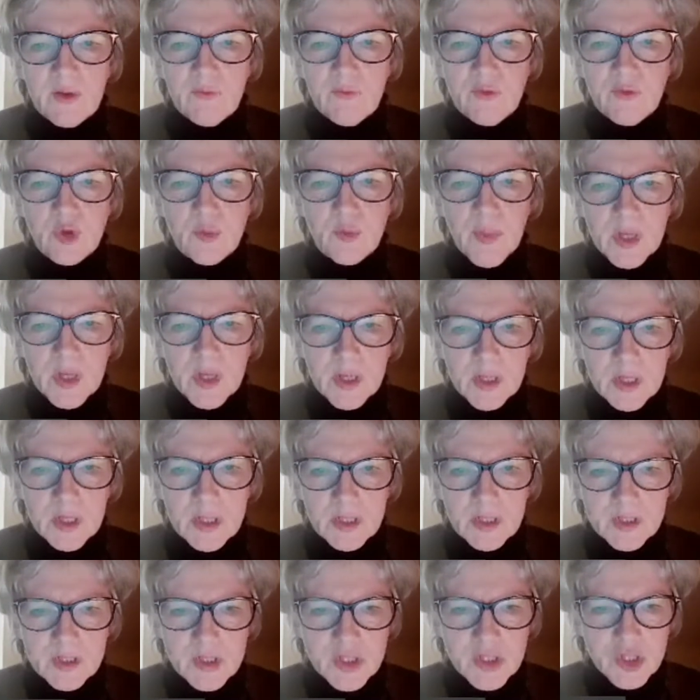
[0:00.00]
View Park
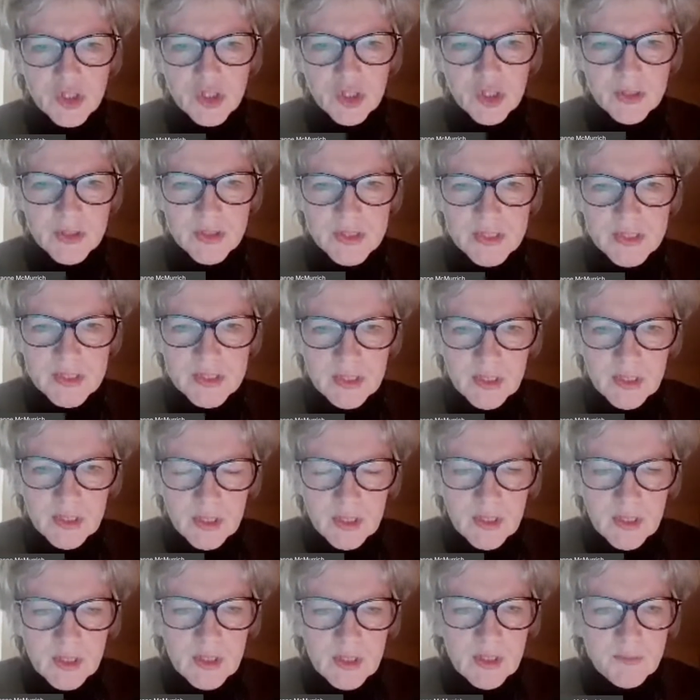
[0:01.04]
Gardens Trust.
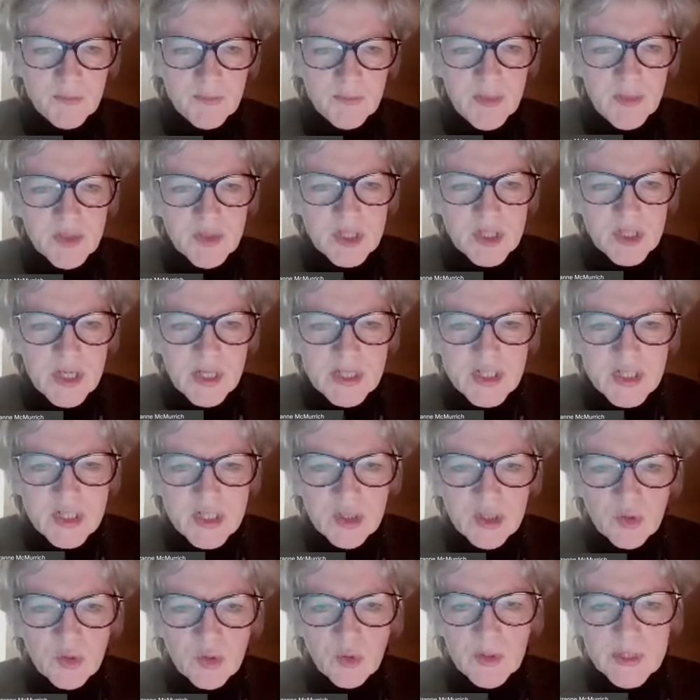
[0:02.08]
Members are asked to
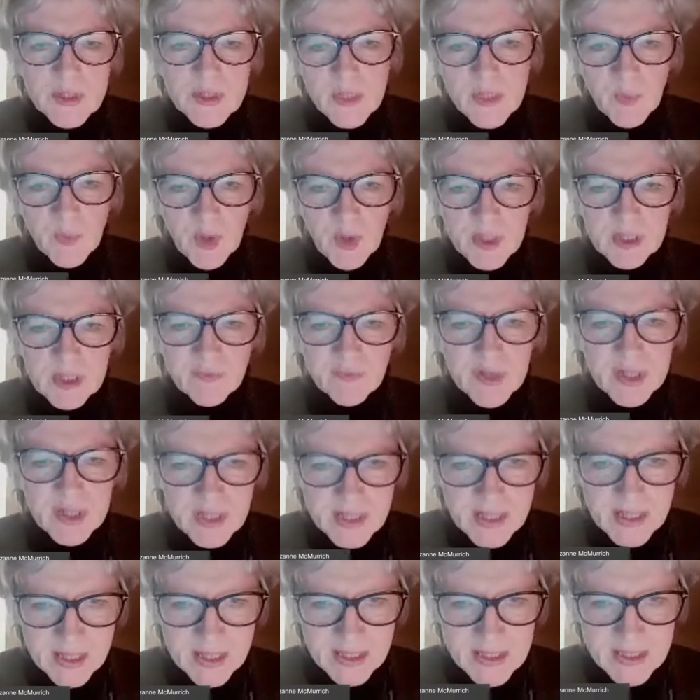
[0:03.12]
note as a point of
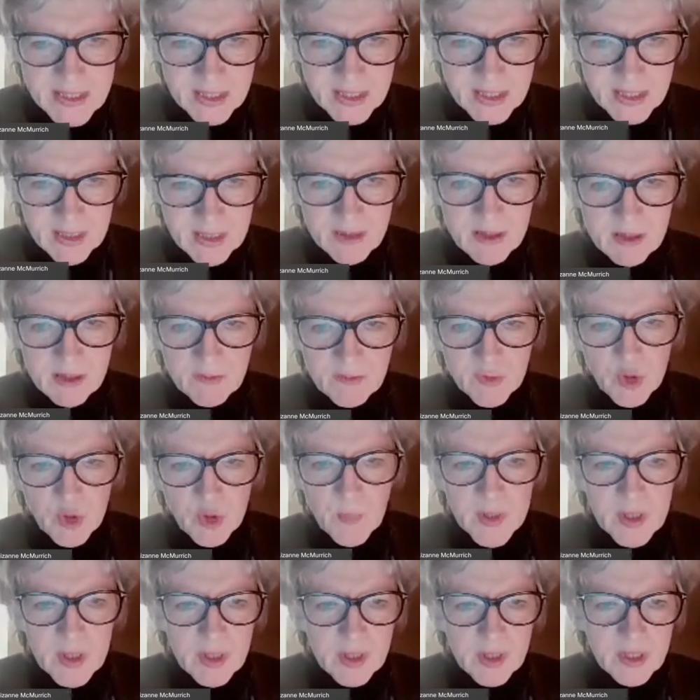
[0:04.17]
clarity that View
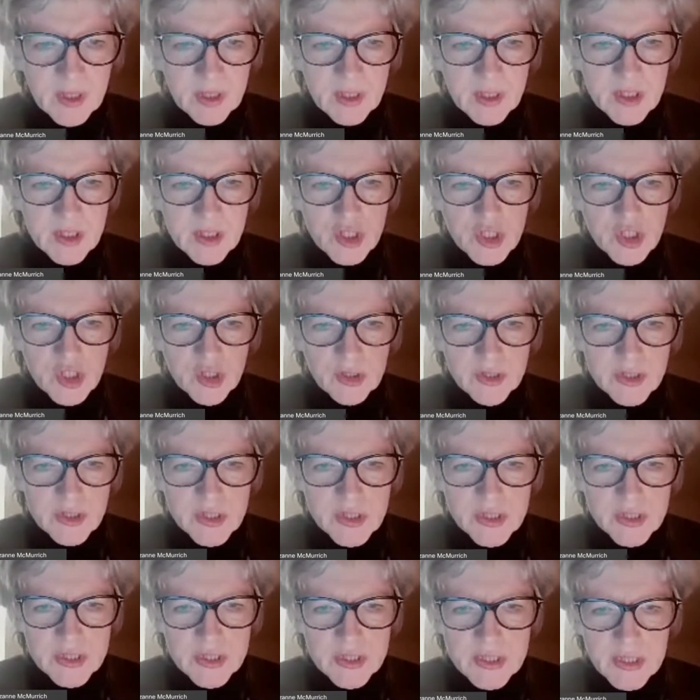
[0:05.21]
Park Gardens
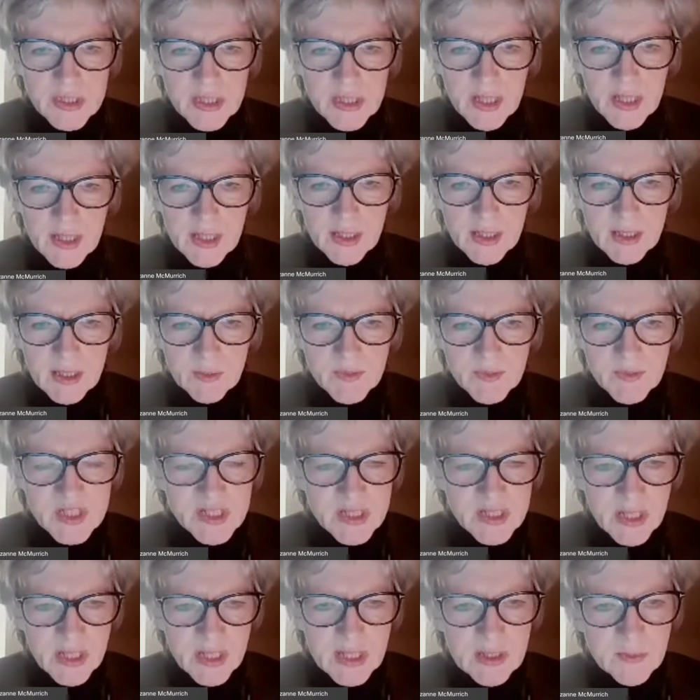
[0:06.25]
Trust,
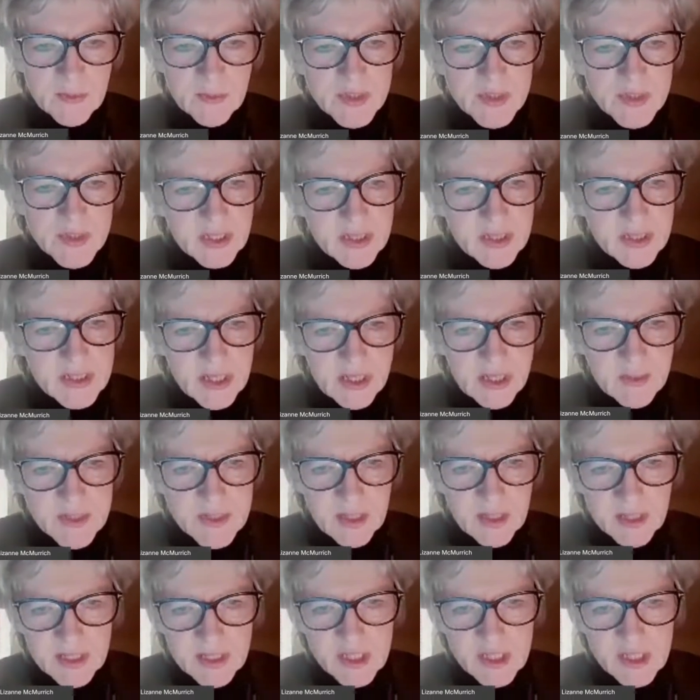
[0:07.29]
described in terms
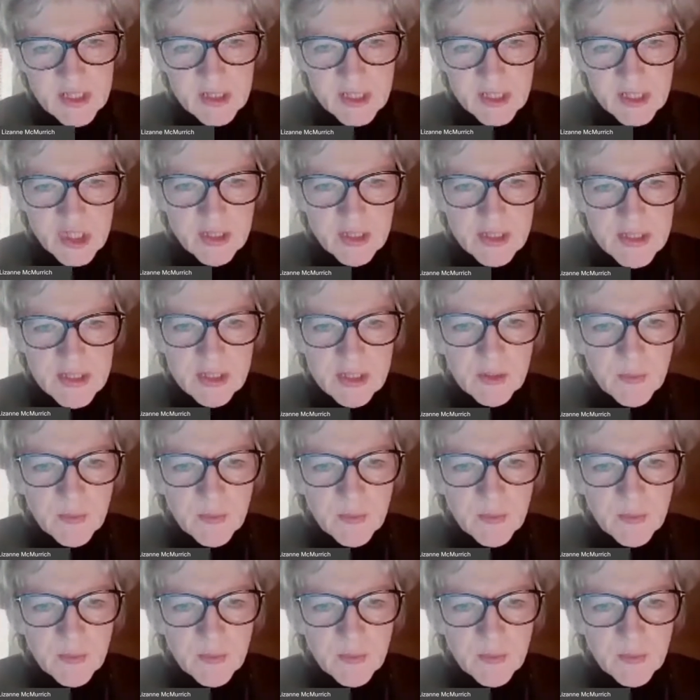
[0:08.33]
of legislation as the